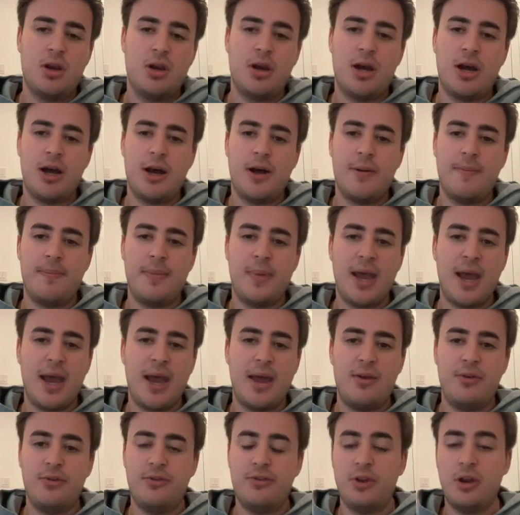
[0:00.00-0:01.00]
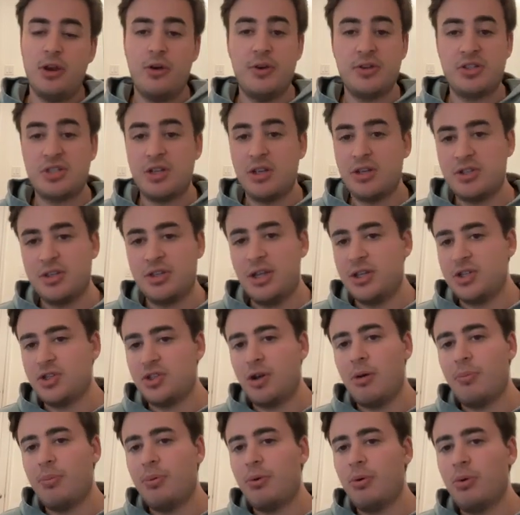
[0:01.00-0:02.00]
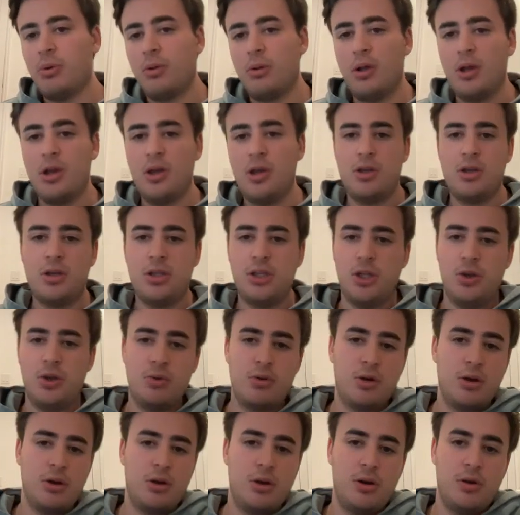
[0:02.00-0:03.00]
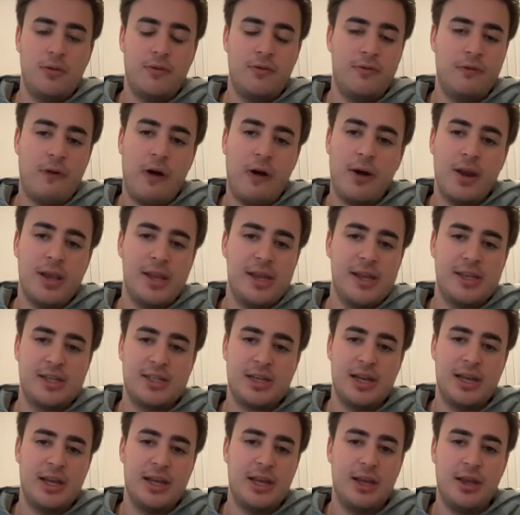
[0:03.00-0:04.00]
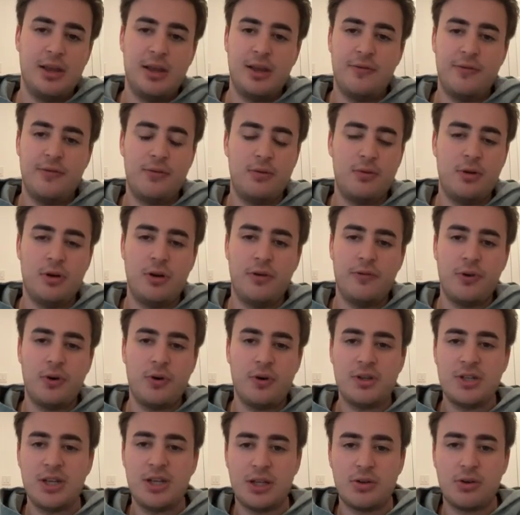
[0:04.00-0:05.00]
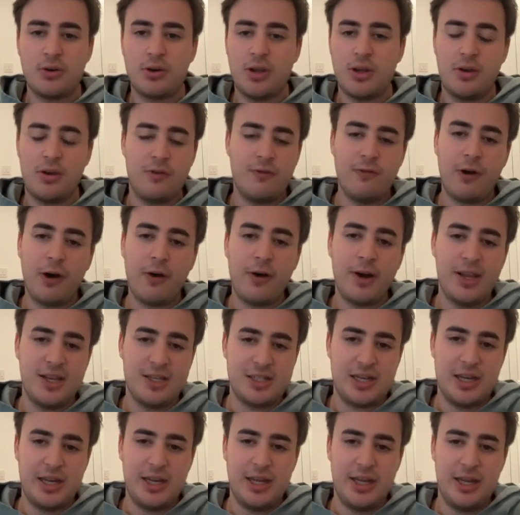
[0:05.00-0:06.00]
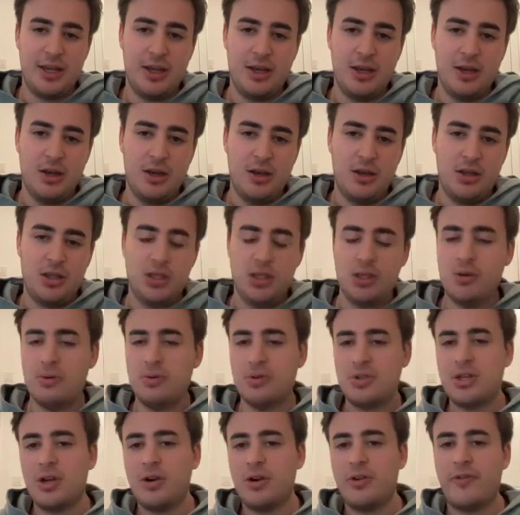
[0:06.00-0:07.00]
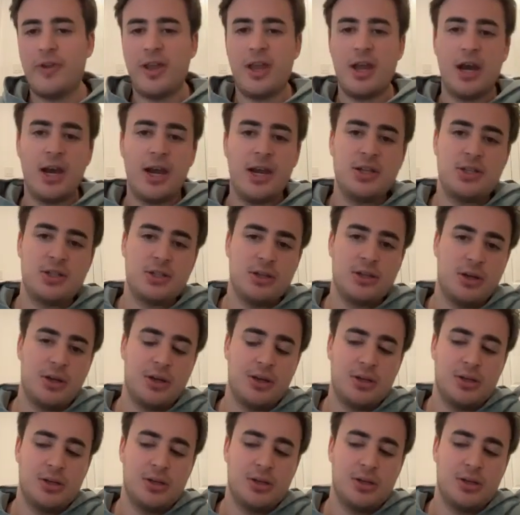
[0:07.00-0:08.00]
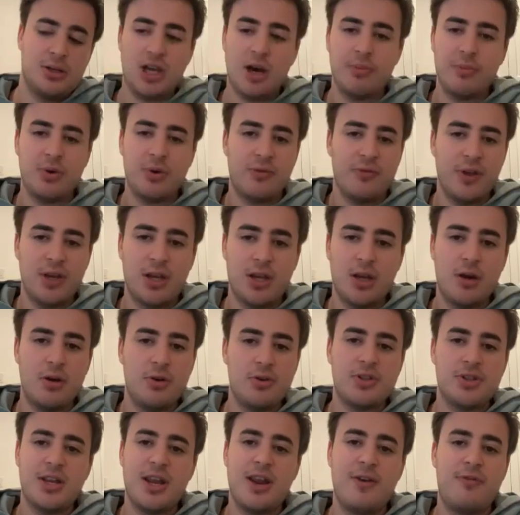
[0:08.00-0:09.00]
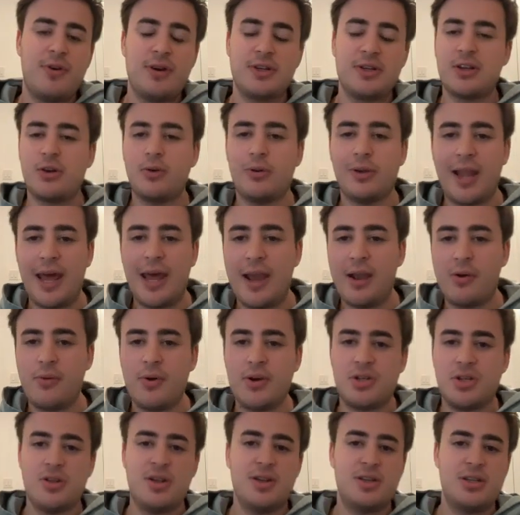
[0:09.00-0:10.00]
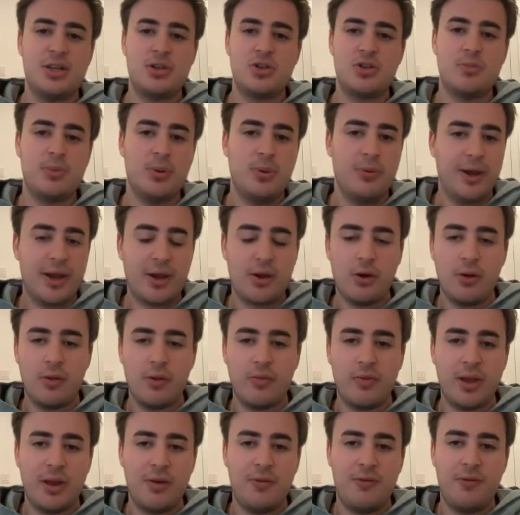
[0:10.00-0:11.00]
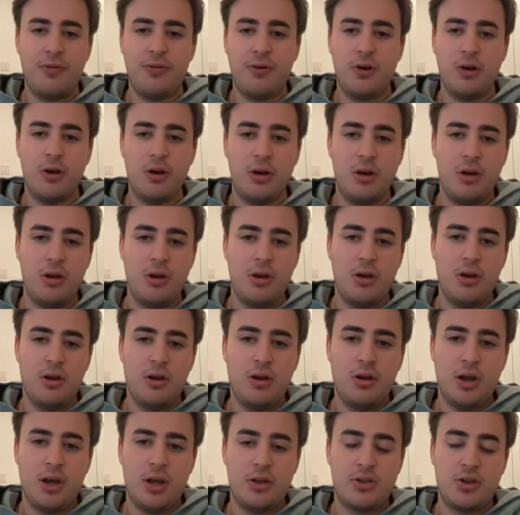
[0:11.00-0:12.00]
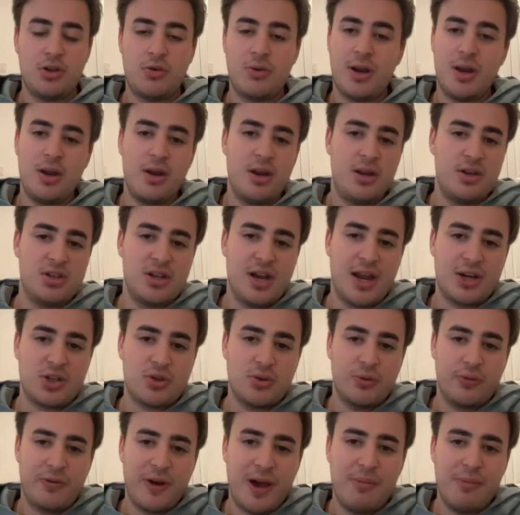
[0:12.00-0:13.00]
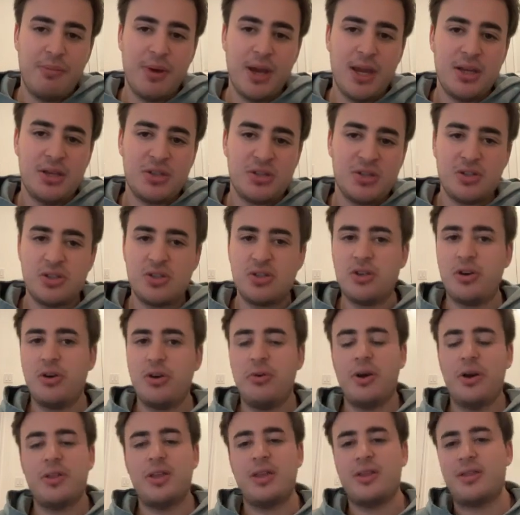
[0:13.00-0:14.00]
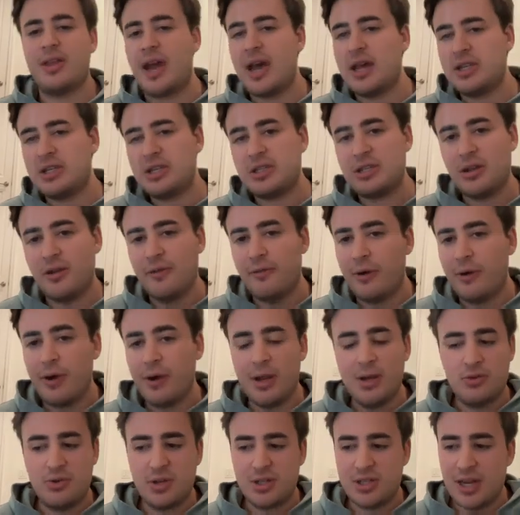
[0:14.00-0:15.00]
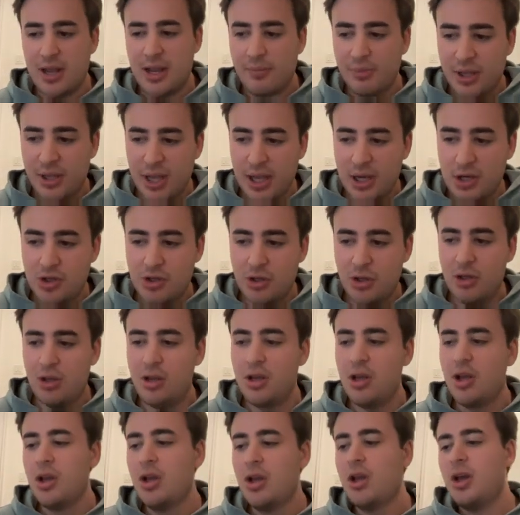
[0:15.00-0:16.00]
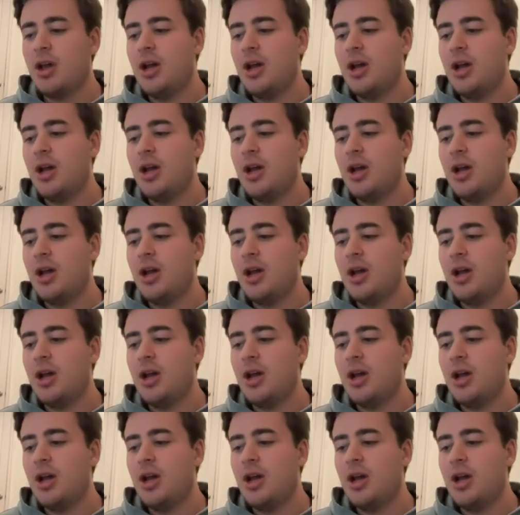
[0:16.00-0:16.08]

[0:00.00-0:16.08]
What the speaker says: And as an example, you can very easily, if you're a TikTok, you can very easily use generative AI to dub your videos in every single language and then distribute that content for to create an international fan base. So I think that's a very interesting application.